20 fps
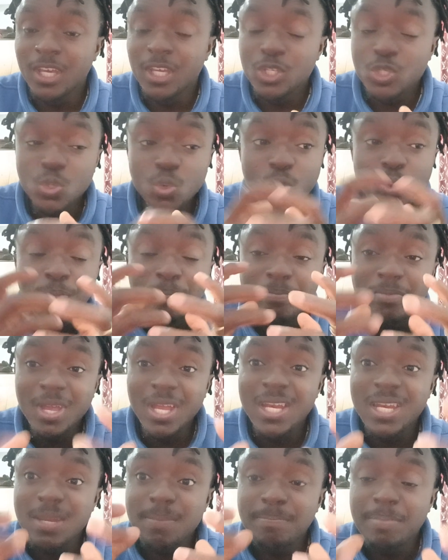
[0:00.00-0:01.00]
So
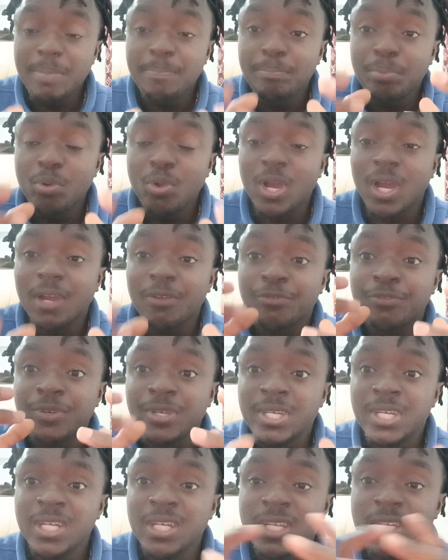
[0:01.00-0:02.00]
many people
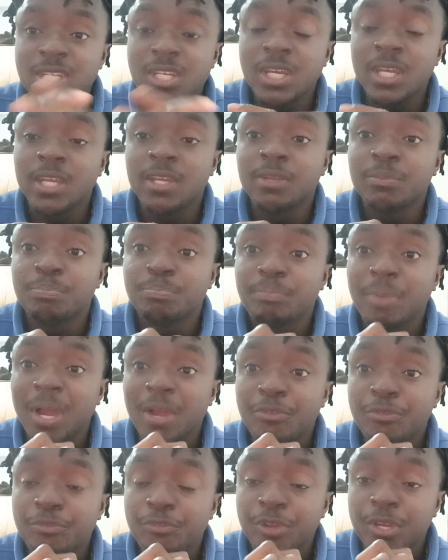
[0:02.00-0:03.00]
have did a
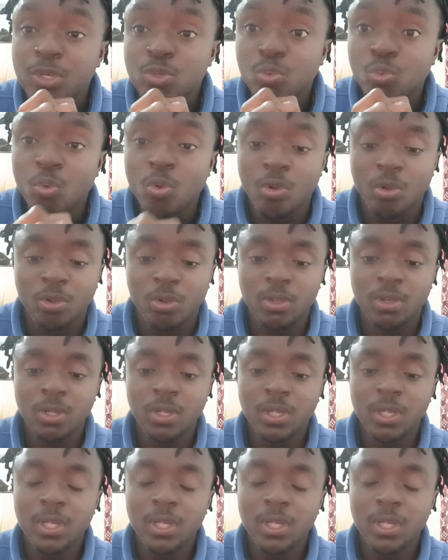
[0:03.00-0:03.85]
perfect work.